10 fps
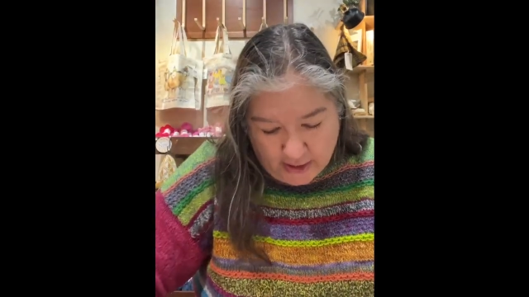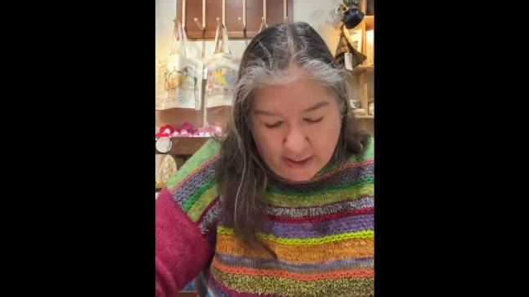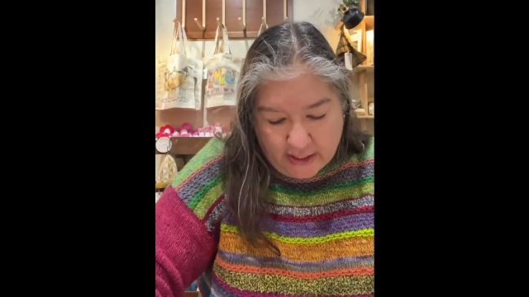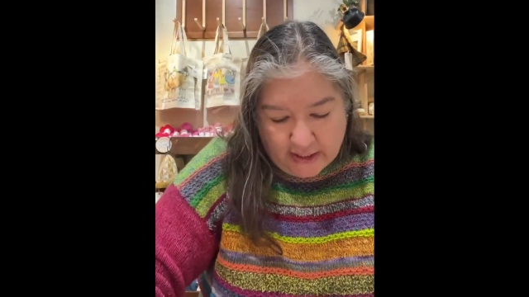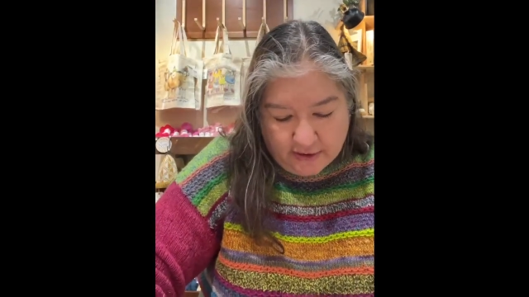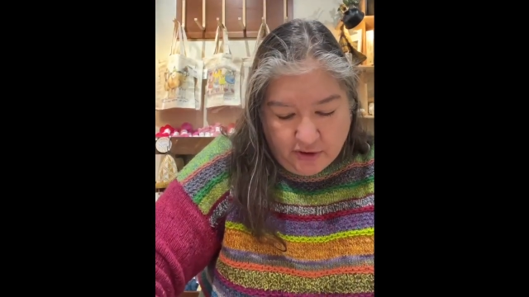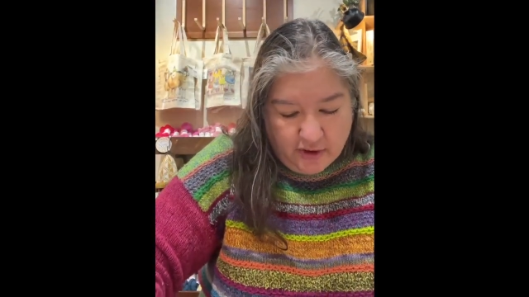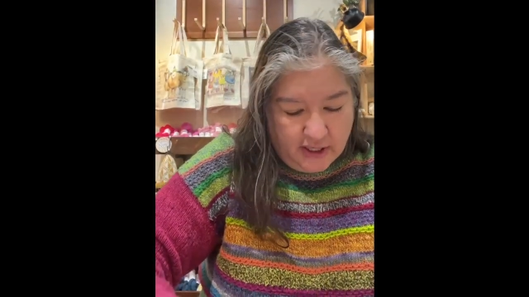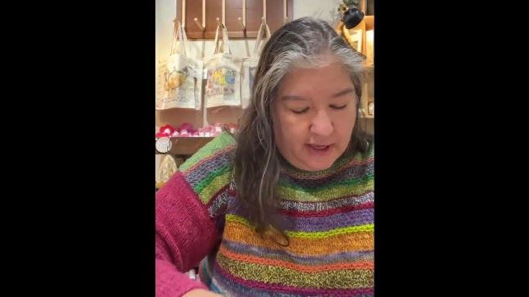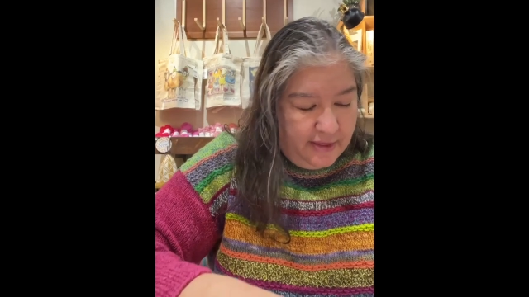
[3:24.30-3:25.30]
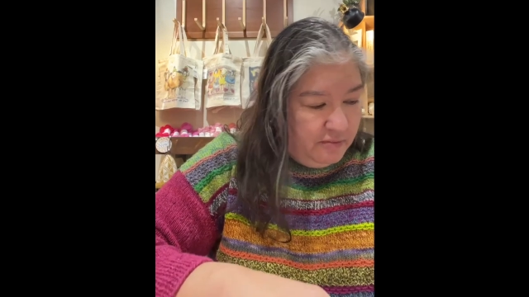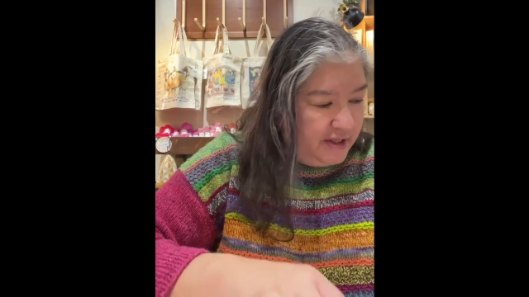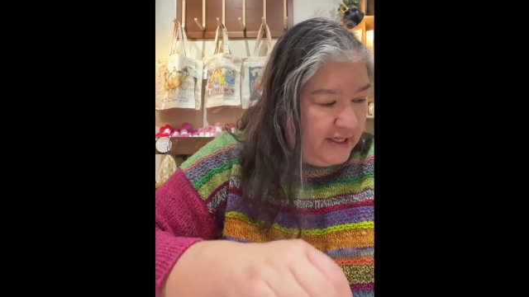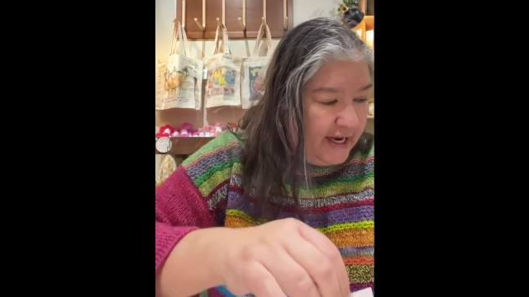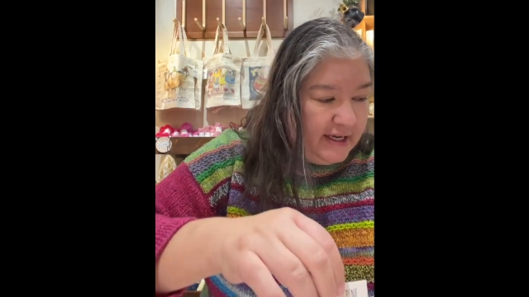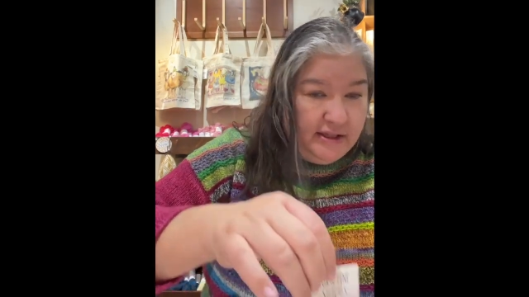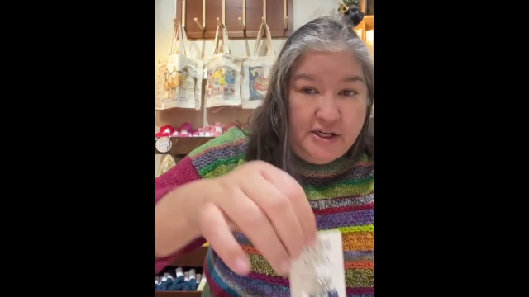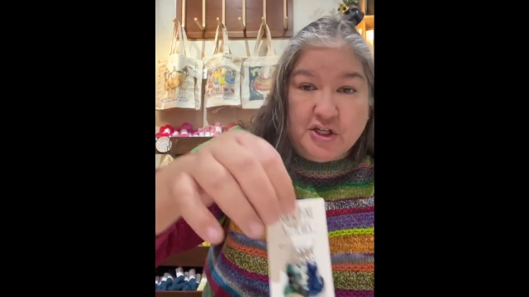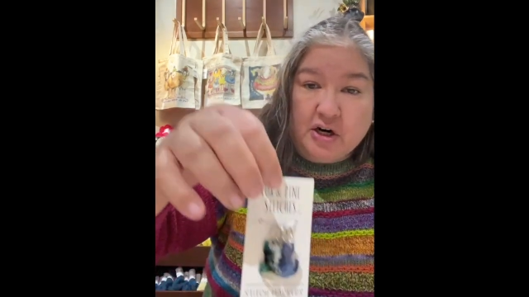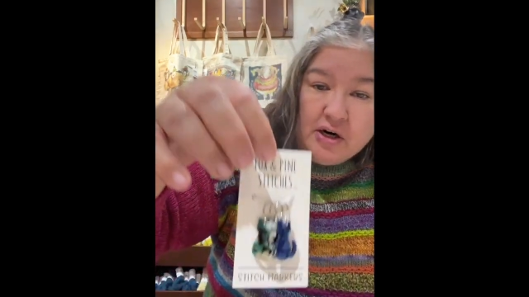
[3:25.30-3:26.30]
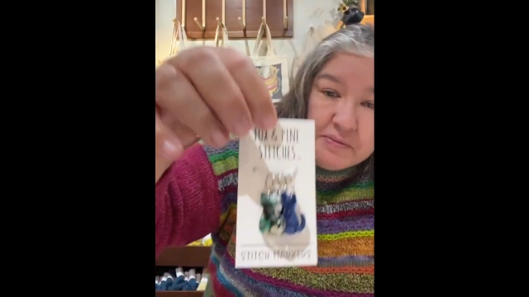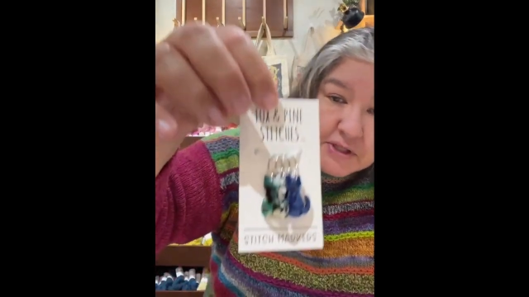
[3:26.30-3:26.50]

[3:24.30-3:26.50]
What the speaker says: You can get them with dangly charms